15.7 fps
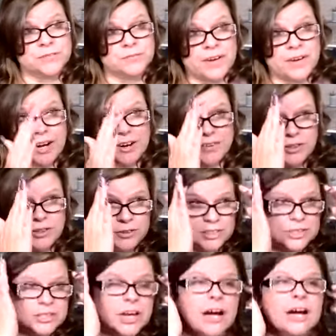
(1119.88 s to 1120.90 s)
fire that you
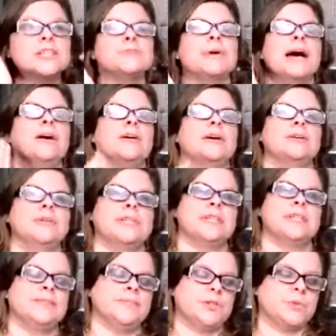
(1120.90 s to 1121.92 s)
just talked about. I
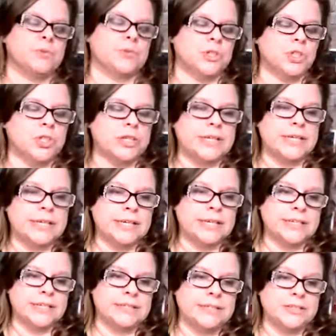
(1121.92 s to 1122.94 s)
mean, if you were to look at,
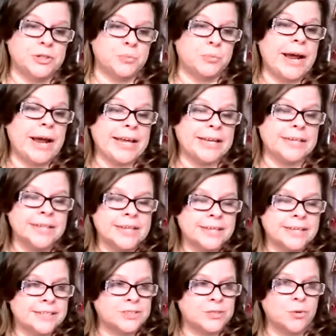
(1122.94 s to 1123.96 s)
and you're right,
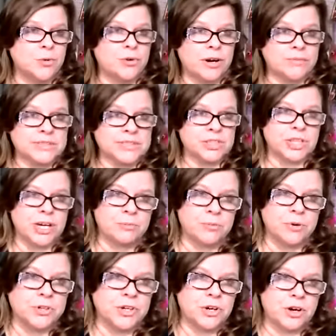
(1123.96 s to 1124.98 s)
this whole conversation, I
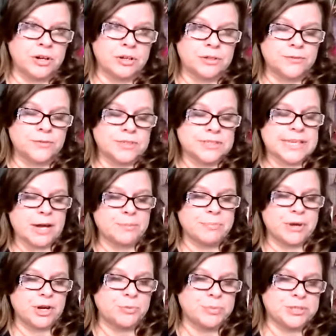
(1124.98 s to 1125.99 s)
wrote an article for SAC
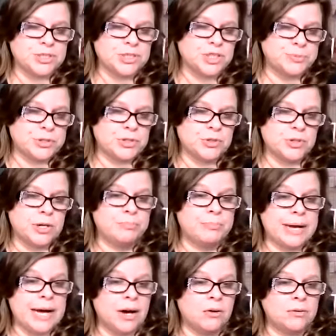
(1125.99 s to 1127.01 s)
Better Business Bureau
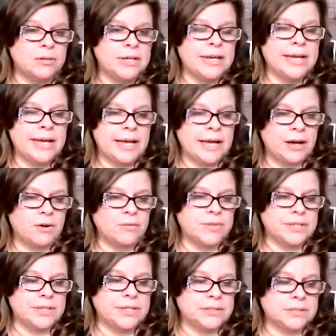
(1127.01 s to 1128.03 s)
about how
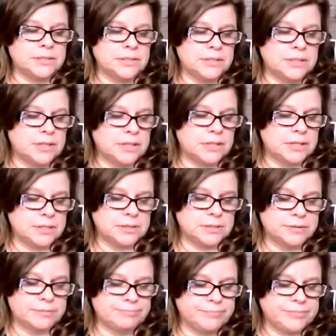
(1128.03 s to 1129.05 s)
these uh,
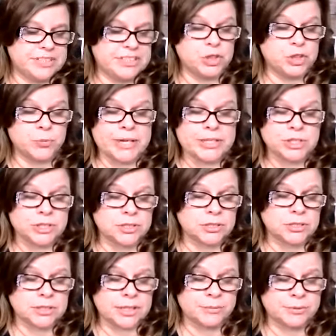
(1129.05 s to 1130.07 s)

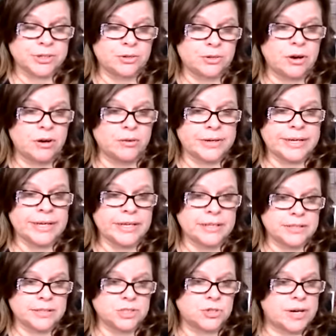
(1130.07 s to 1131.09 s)
situations that we are all in,
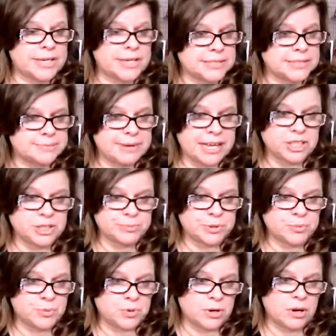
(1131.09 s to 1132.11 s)
this crisis
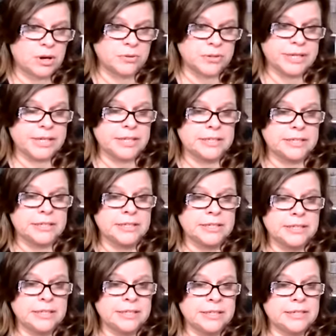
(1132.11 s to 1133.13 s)
management we're all in,
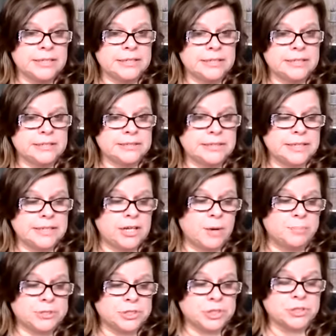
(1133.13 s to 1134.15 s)
is an
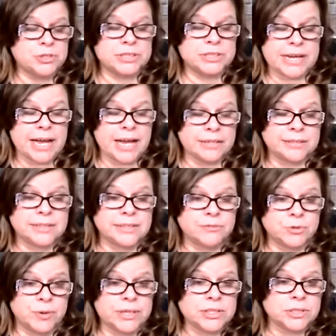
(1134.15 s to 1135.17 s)
opportunity to ask
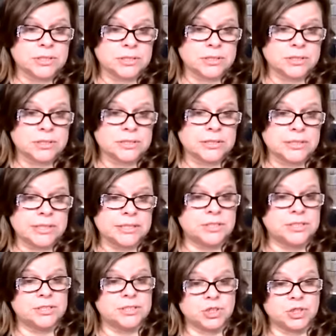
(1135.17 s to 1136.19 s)
tough questions and
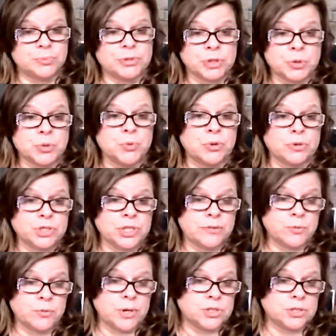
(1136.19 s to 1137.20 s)
to determine who those
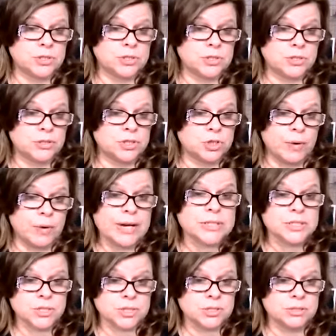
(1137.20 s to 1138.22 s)
tough questions are
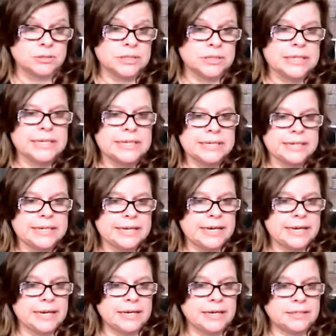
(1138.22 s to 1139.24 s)
directed to
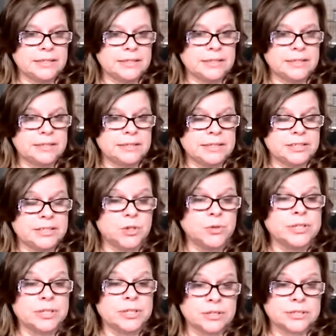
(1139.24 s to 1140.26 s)
and it,
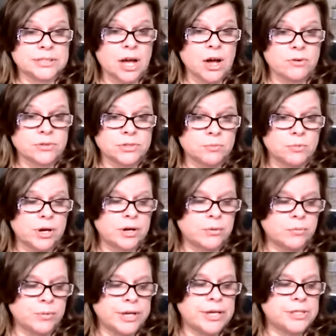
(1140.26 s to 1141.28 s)
including ourselves what are
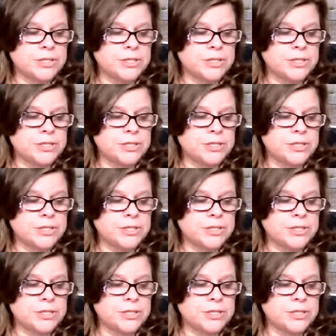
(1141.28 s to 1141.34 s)
we